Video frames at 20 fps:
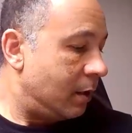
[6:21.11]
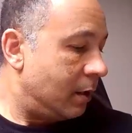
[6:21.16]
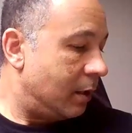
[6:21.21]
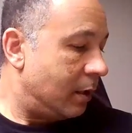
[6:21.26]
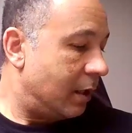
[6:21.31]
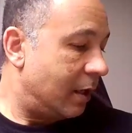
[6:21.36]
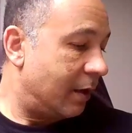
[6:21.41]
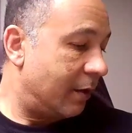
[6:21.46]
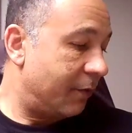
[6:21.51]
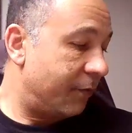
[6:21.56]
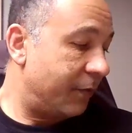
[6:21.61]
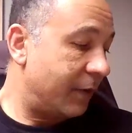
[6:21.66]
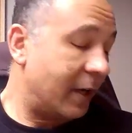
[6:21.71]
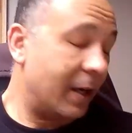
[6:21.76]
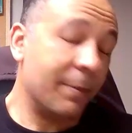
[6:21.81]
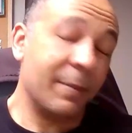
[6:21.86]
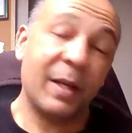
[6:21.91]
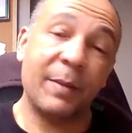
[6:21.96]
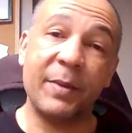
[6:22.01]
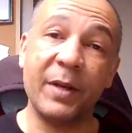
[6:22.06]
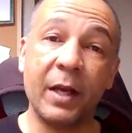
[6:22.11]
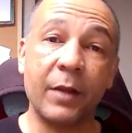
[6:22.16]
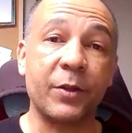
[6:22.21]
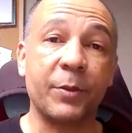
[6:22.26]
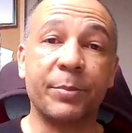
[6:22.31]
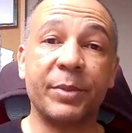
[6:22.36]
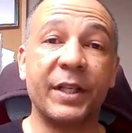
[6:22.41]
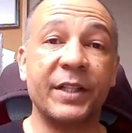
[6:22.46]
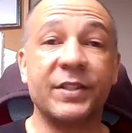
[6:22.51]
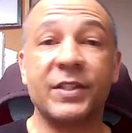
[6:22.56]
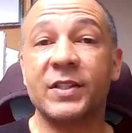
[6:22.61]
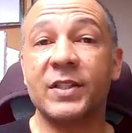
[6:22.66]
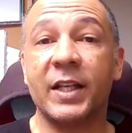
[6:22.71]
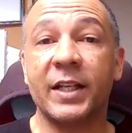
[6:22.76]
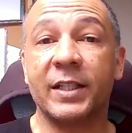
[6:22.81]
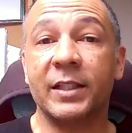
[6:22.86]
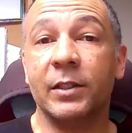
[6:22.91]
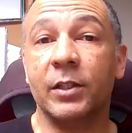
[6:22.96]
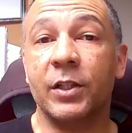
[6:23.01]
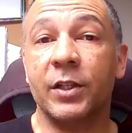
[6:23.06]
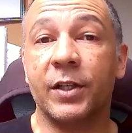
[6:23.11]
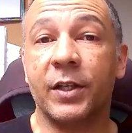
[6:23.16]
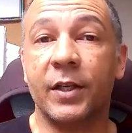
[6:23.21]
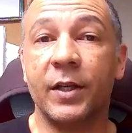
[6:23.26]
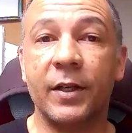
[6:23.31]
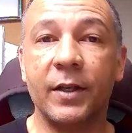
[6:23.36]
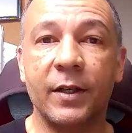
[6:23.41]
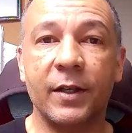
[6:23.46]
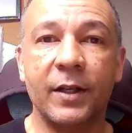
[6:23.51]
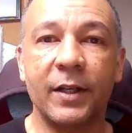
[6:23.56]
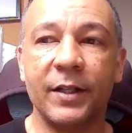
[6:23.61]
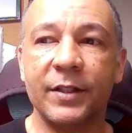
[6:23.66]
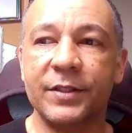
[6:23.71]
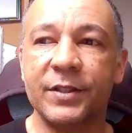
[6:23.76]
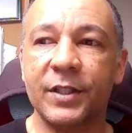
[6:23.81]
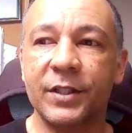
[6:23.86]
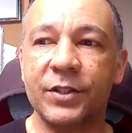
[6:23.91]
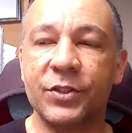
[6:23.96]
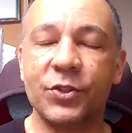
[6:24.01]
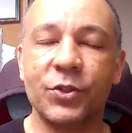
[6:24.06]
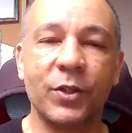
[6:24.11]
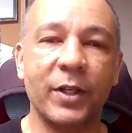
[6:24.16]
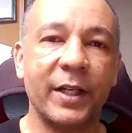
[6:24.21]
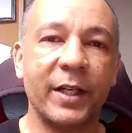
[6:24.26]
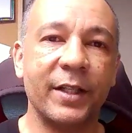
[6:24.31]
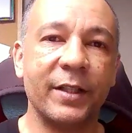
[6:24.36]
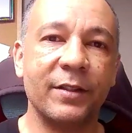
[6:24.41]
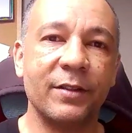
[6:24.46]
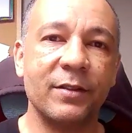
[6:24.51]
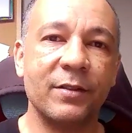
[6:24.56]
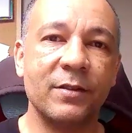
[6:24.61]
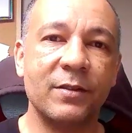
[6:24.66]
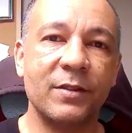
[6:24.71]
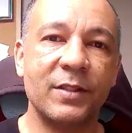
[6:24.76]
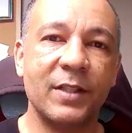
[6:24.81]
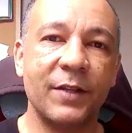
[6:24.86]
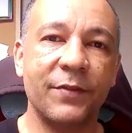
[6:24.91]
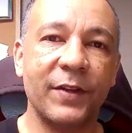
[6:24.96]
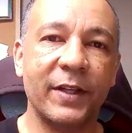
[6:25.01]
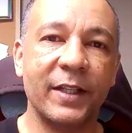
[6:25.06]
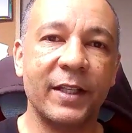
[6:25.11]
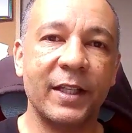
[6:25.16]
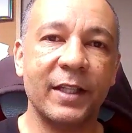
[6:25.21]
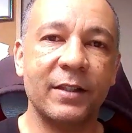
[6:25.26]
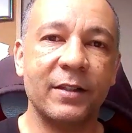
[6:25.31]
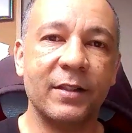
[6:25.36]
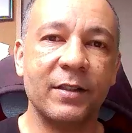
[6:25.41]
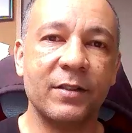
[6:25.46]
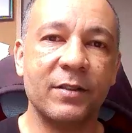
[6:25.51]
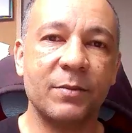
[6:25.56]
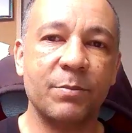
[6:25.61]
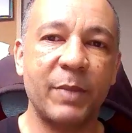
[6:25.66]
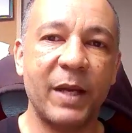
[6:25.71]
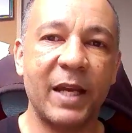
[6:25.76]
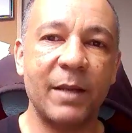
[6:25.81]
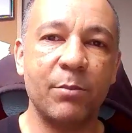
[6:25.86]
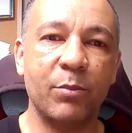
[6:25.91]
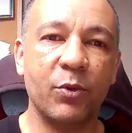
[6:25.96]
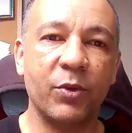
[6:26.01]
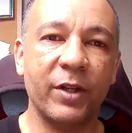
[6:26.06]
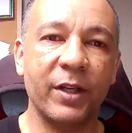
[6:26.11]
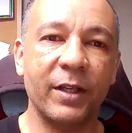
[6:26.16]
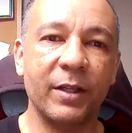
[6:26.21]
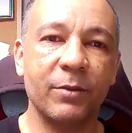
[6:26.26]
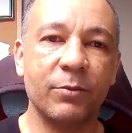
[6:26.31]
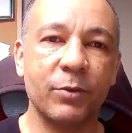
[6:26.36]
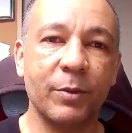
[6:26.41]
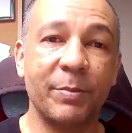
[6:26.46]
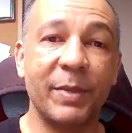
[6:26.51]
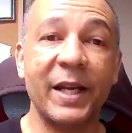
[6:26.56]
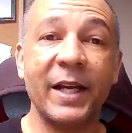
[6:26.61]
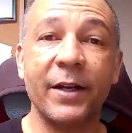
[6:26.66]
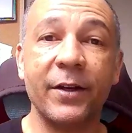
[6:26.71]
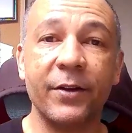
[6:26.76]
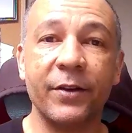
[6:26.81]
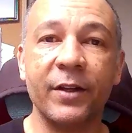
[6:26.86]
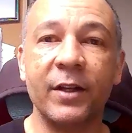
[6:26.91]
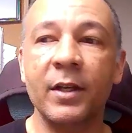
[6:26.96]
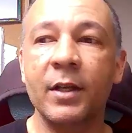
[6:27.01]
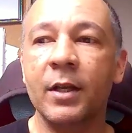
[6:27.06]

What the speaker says: of maybe other places I can look to try and see if I can get this bad boy repaired,